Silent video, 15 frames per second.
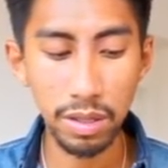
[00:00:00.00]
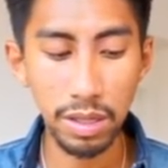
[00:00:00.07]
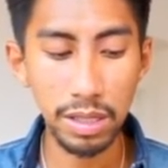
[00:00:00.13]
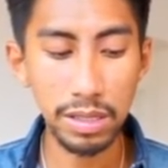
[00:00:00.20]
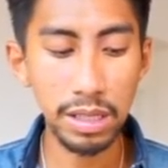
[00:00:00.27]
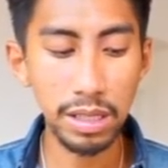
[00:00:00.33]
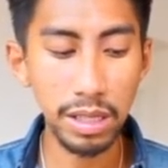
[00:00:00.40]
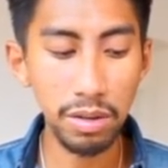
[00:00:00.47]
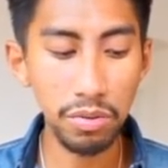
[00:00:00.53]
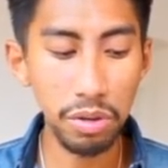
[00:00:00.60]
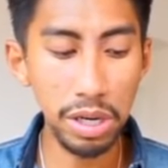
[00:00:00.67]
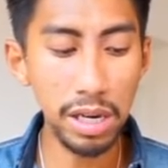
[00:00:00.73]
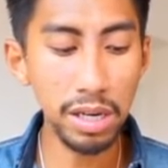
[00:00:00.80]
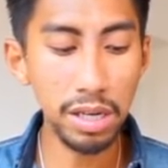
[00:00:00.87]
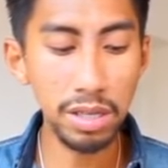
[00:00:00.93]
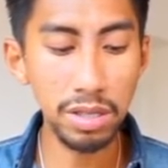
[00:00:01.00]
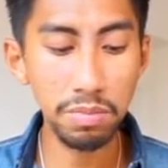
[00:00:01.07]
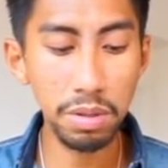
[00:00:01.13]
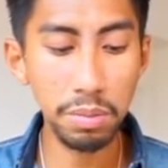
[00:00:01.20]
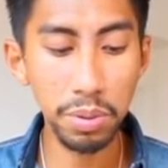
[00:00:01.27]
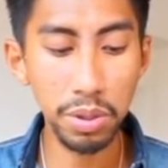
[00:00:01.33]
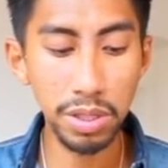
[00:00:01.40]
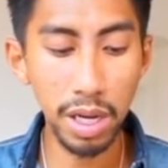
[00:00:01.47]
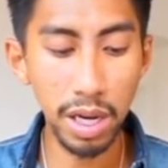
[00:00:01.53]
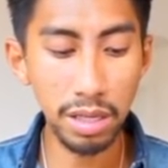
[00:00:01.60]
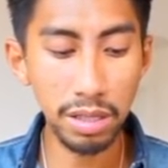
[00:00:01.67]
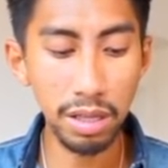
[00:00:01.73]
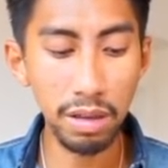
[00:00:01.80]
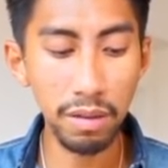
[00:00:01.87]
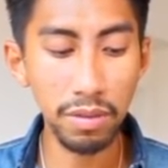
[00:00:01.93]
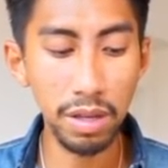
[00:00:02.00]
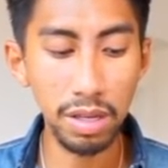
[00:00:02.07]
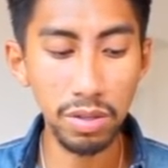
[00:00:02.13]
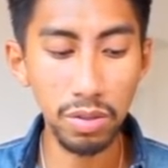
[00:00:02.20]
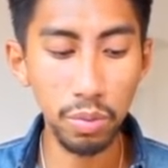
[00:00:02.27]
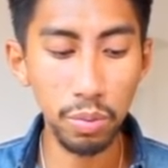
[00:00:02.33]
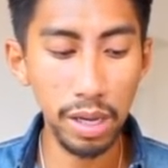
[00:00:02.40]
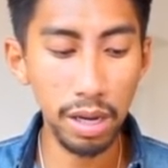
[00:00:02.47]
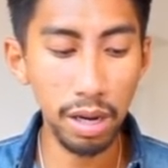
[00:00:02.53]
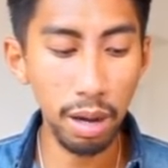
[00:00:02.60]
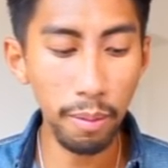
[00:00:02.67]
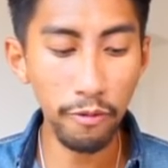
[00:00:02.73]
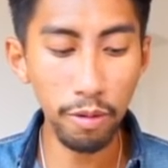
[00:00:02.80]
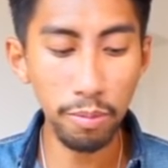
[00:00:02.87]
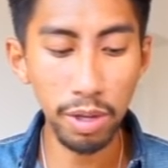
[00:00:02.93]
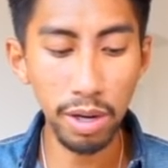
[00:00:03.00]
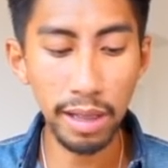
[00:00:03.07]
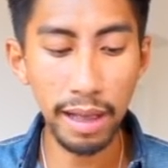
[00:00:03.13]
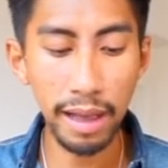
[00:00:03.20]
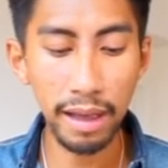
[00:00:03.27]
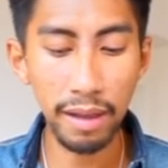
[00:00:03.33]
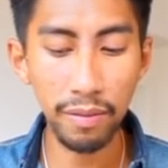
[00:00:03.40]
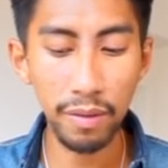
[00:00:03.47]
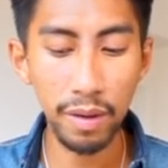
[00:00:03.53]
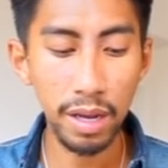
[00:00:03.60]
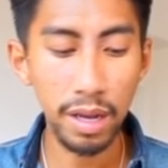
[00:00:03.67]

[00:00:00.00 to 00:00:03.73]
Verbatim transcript: It's like they really need to be productive. They need to wake up from their life.